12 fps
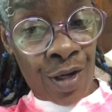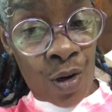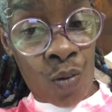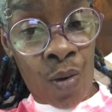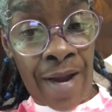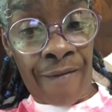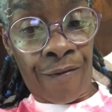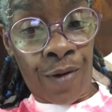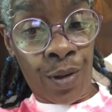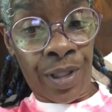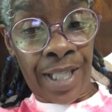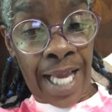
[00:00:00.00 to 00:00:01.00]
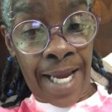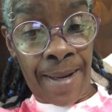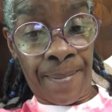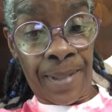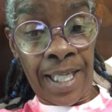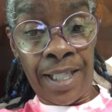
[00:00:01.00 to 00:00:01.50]
no wet floor sign,
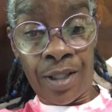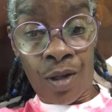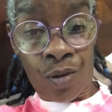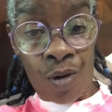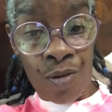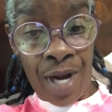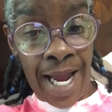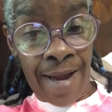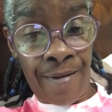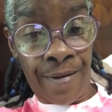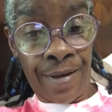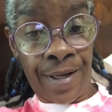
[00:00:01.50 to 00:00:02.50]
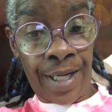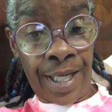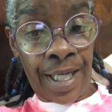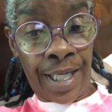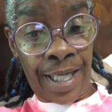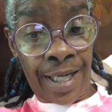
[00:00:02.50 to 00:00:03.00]
please don't go down
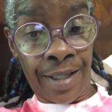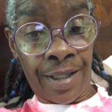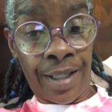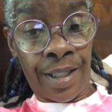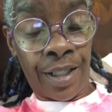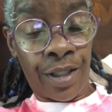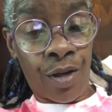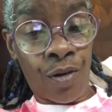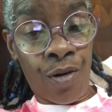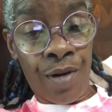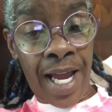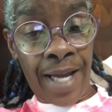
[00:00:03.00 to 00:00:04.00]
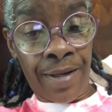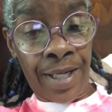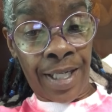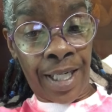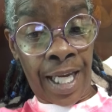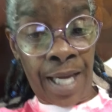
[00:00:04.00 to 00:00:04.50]
there. Don't go down
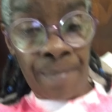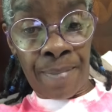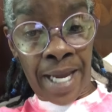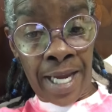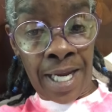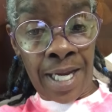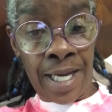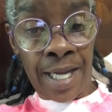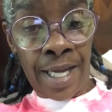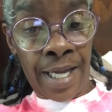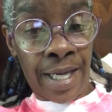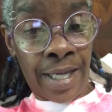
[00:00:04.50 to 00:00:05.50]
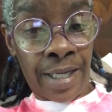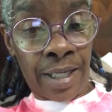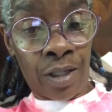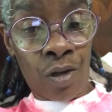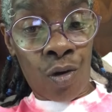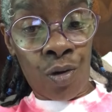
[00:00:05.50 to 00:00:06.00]
there to get paid.
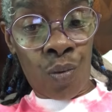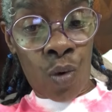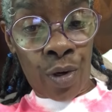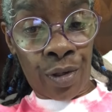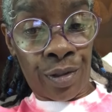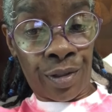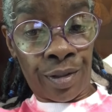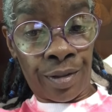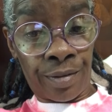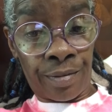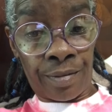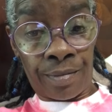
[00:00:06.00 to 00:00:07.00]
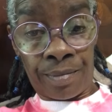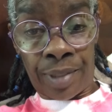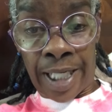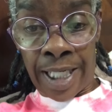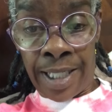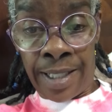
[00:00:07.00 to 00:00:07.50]
Go to work,
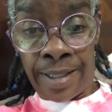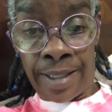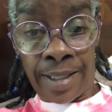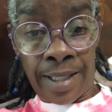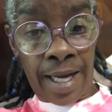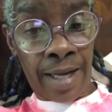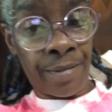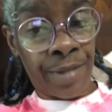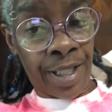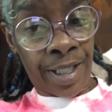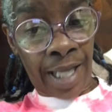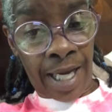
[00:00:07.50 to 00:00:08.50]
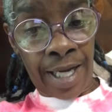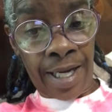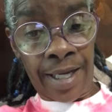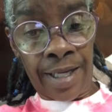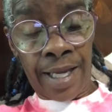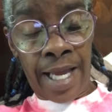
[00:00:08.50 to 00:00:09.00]
please. I'm just saying.
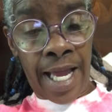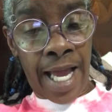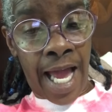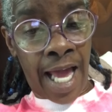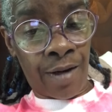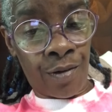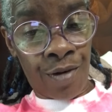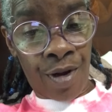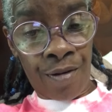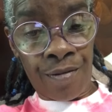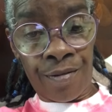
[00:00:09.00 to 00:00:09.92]
I don't know.